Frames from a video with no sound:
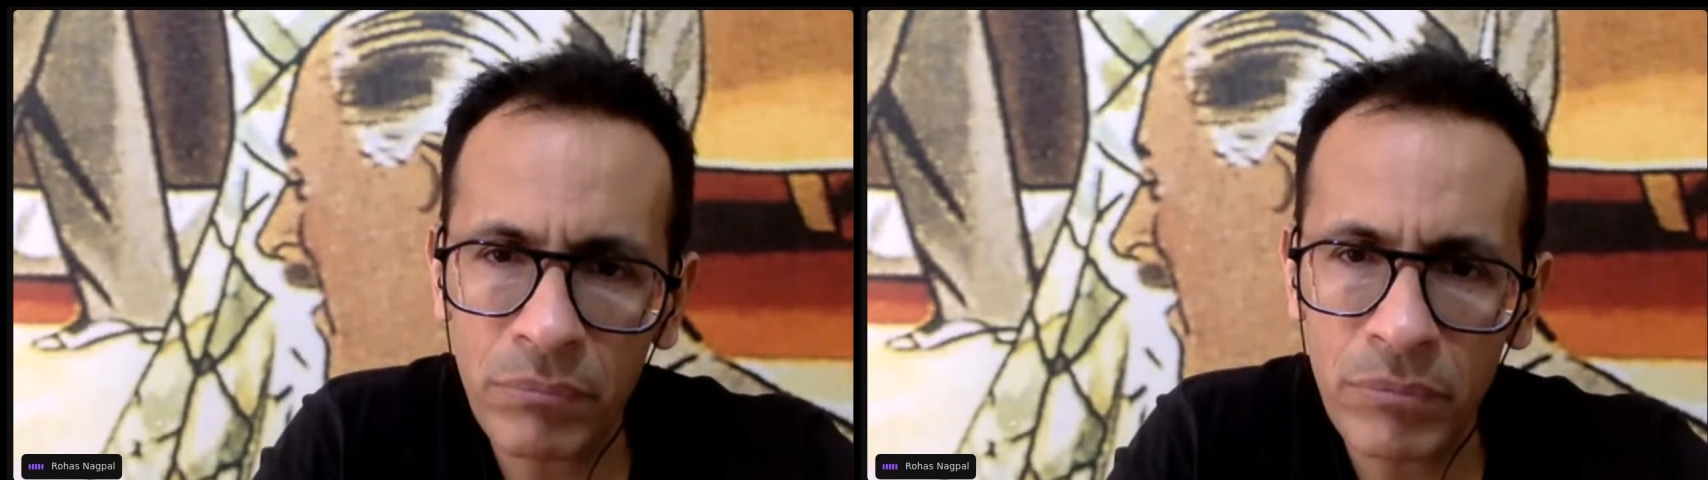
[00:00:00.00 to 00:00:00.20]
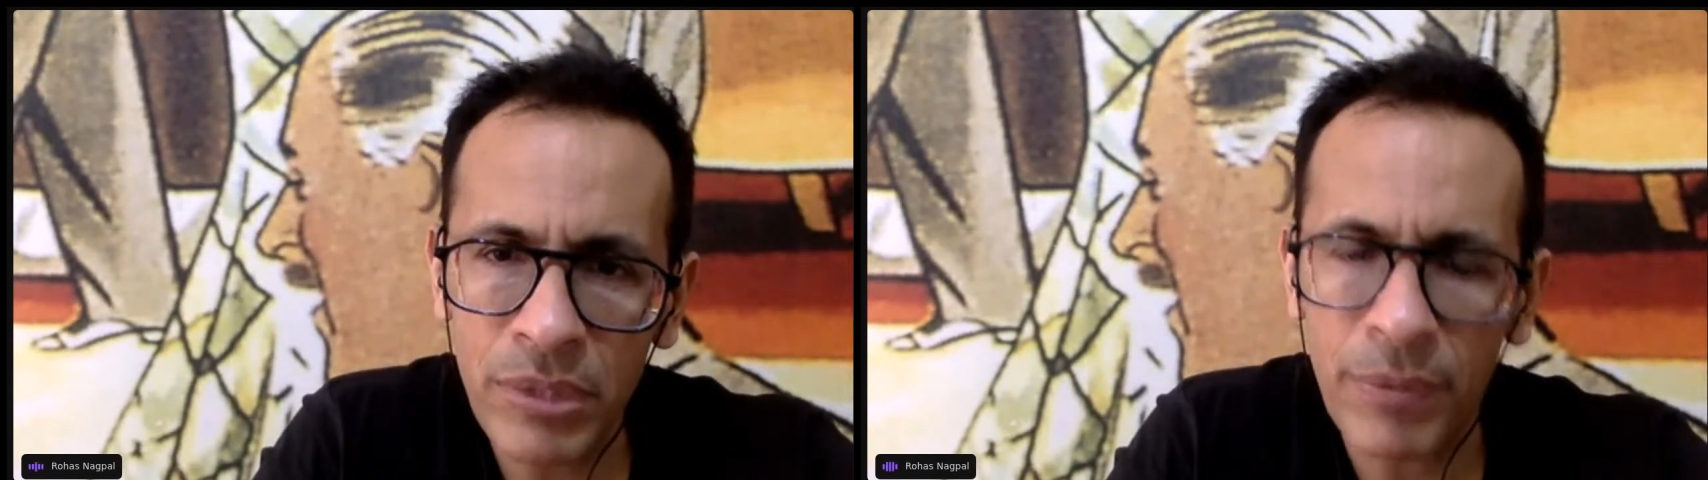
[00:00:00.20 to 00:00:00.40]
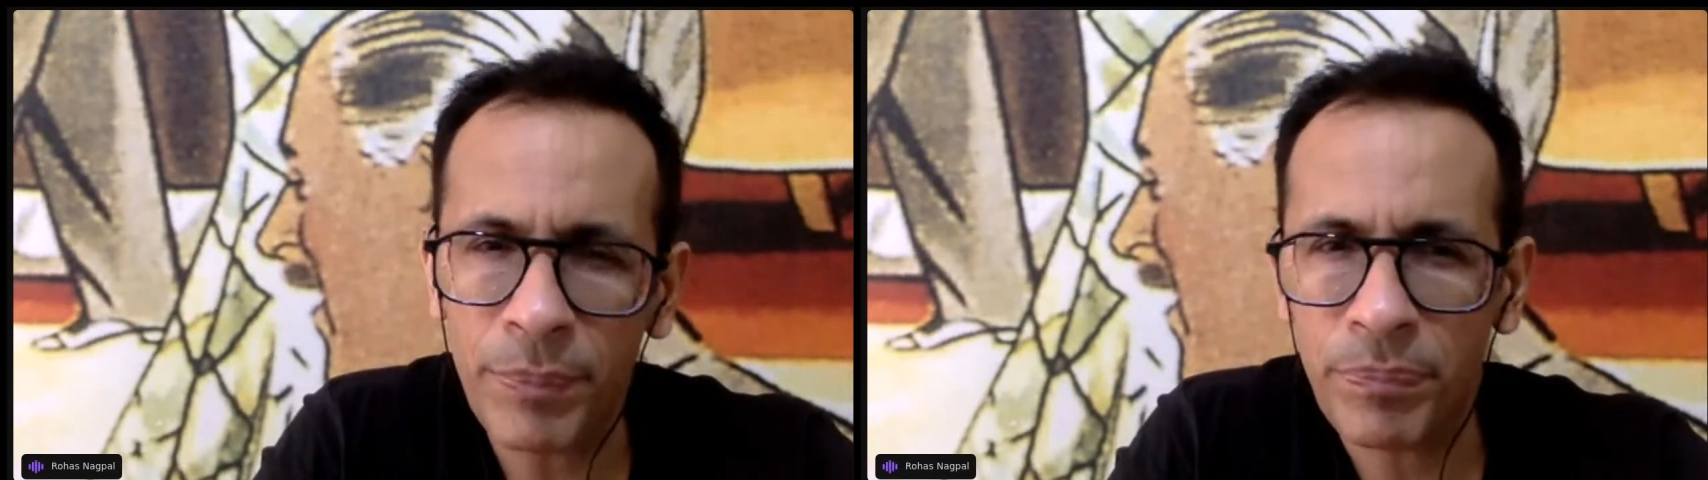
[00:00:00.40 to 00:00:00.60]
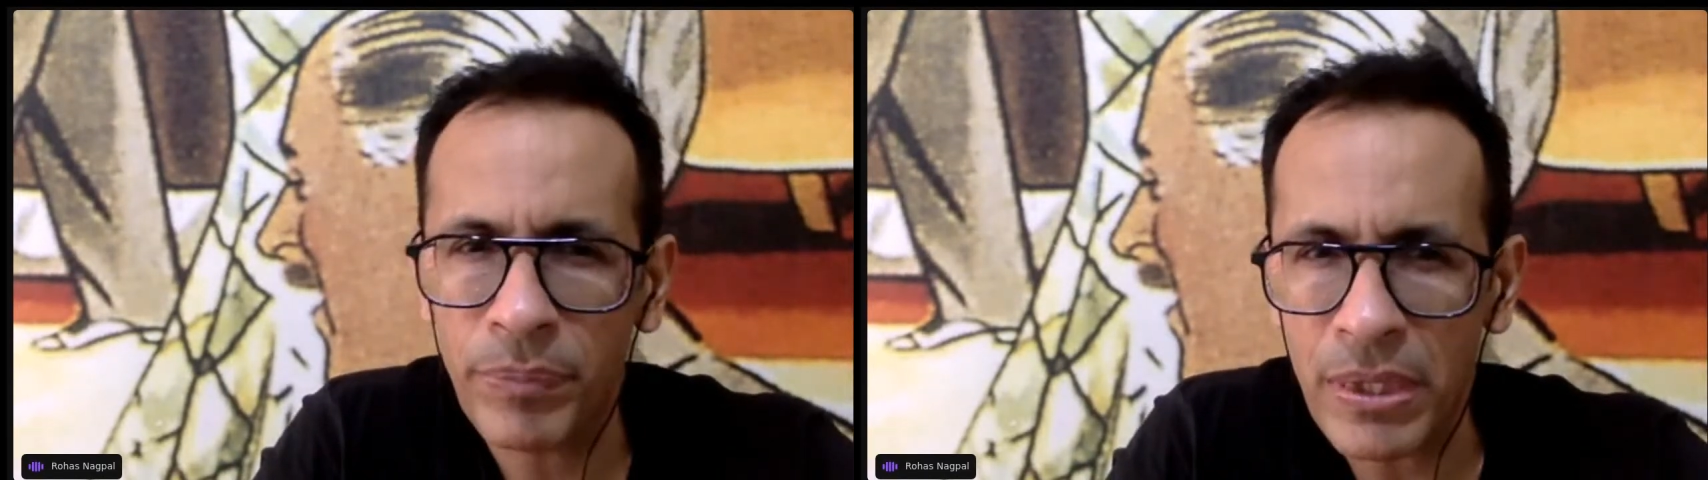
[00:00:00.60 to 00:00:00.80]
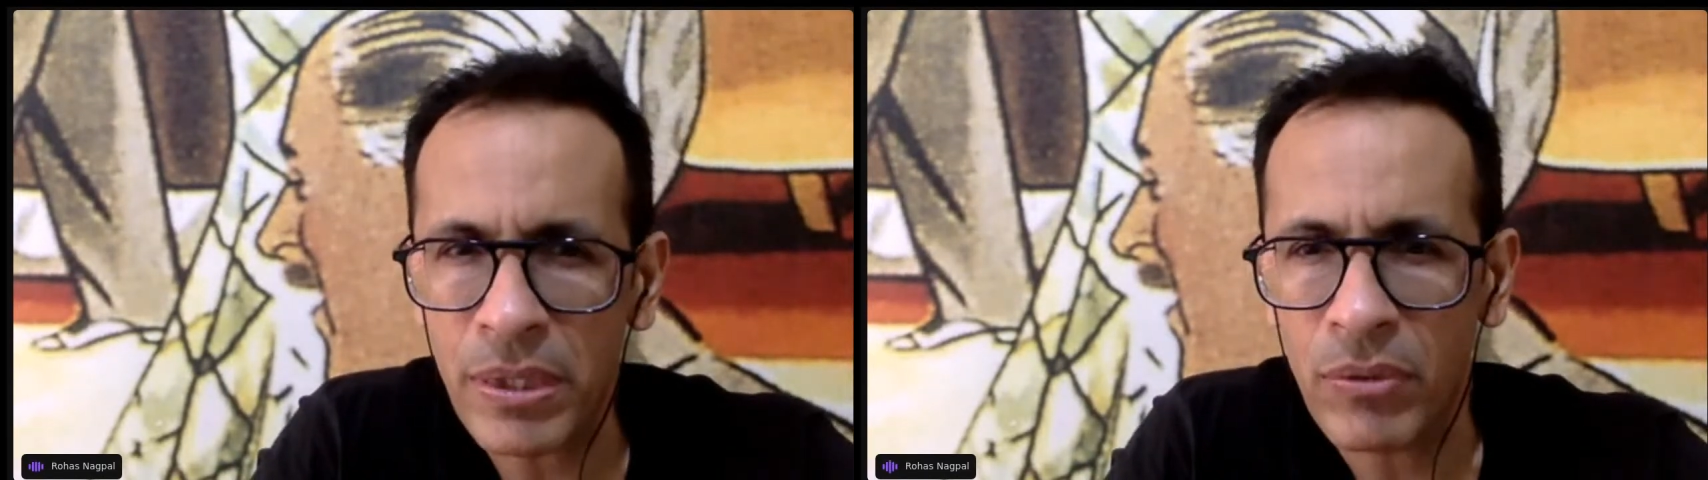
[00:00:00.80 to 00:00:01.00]
Samit,
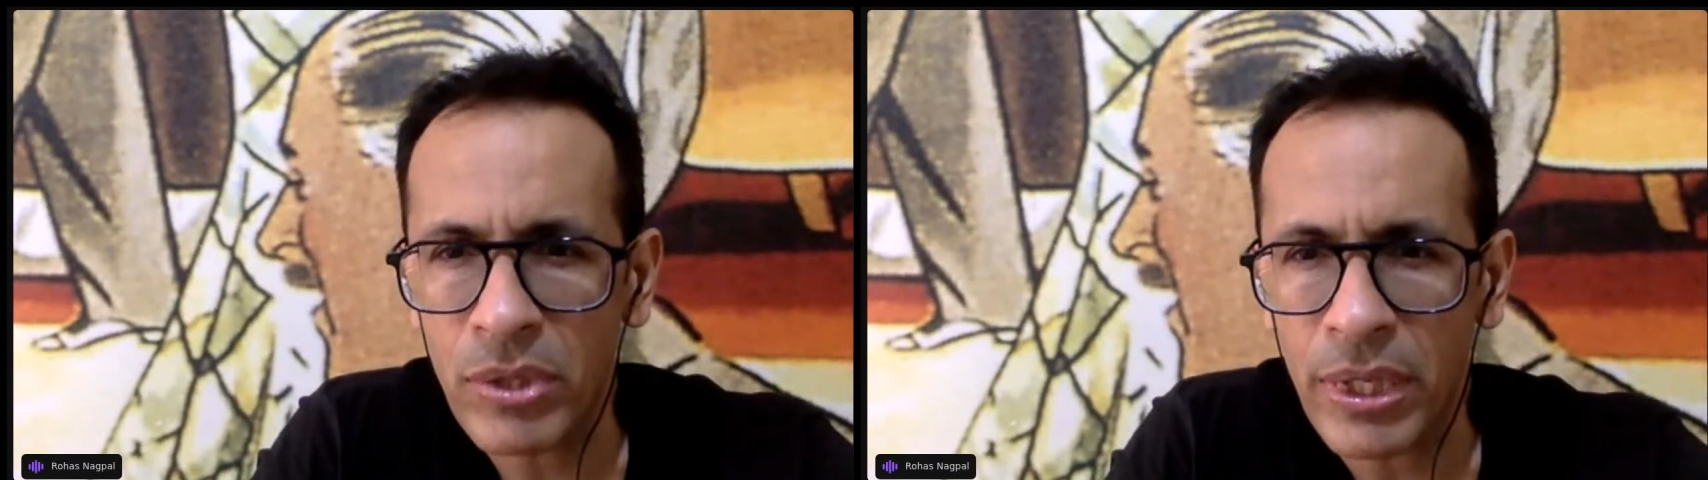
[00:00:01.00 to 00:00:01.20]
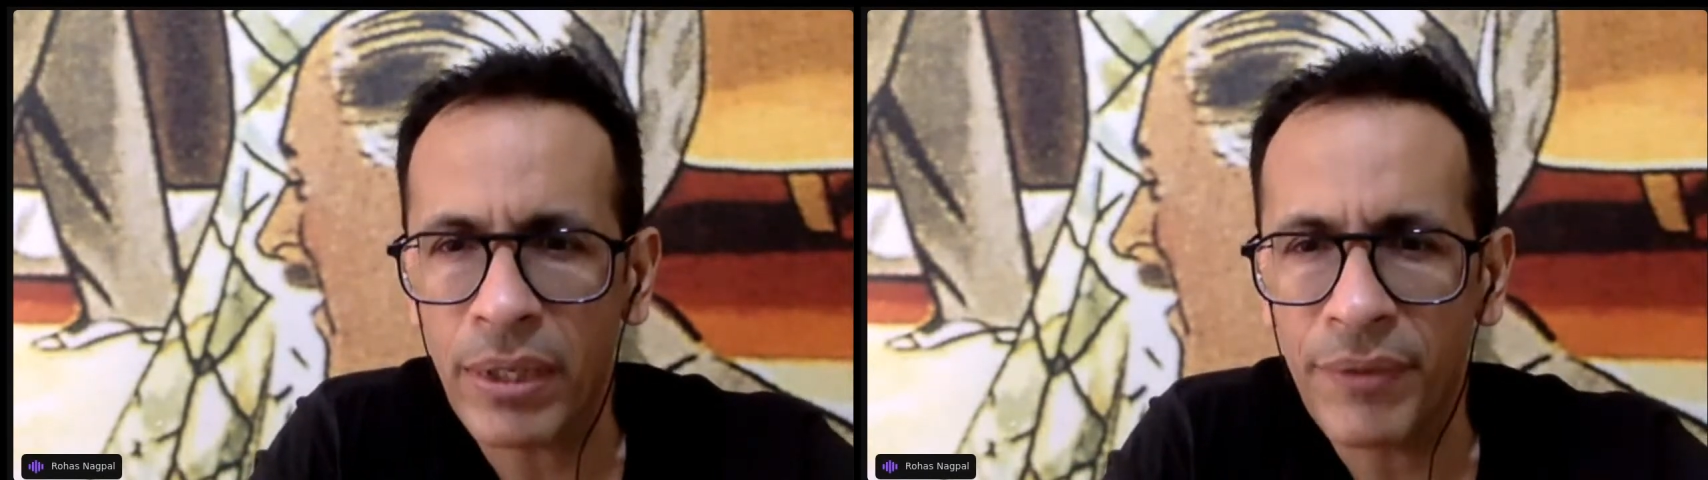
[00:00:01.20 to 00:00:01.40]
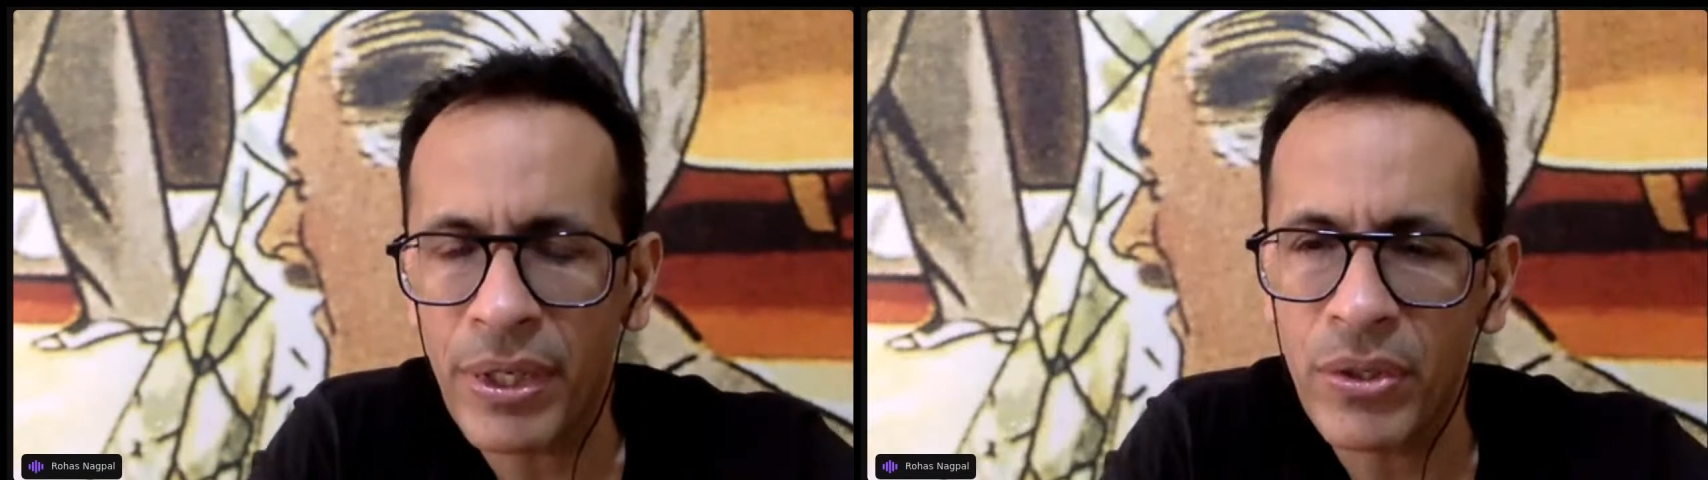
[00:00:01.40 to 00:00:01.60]
that sounds like a very